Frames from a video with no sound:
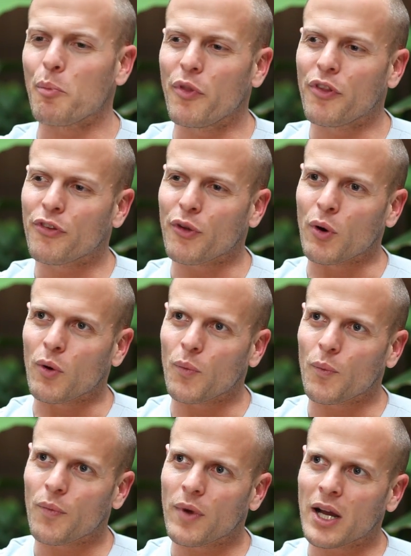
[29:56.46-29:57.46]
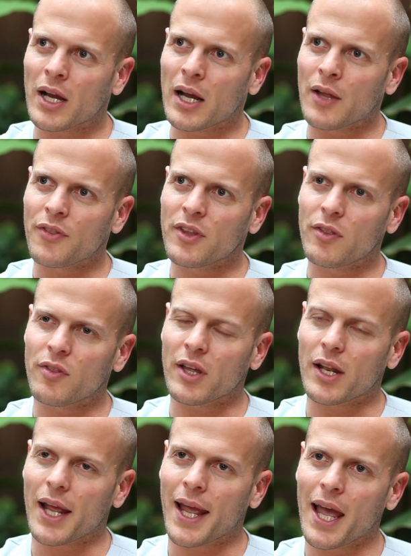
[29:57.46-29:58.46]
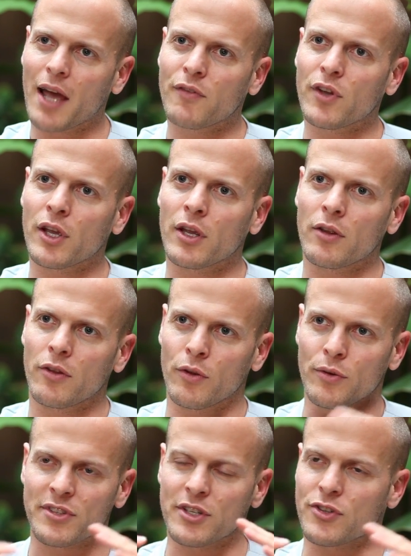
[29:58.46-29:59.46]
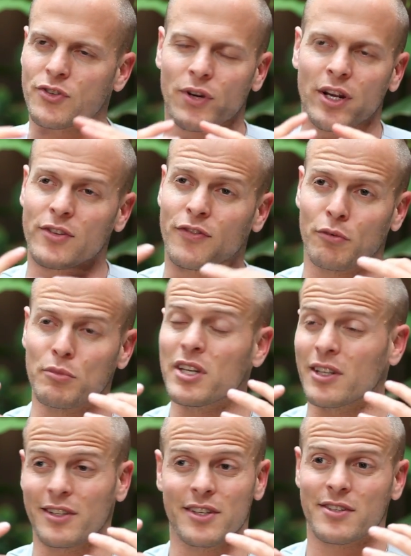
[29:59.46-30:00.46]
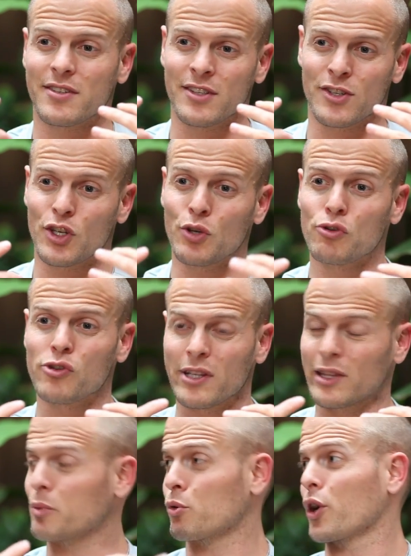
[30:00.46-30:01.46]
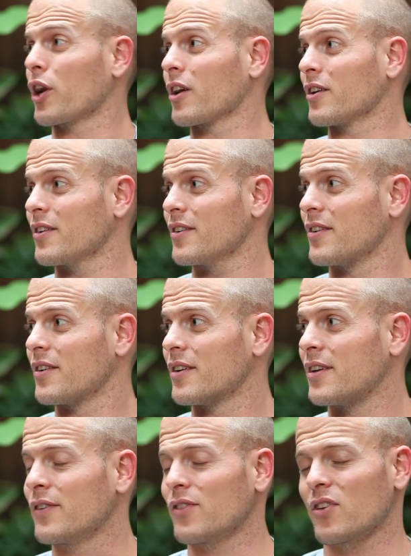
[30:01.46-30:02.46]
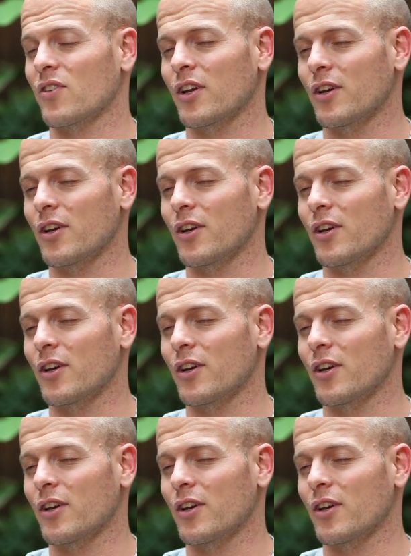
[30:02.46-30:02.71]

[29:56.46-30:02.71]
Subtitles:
So I think that having those constraints, for me at least, is hugely liberating, if anything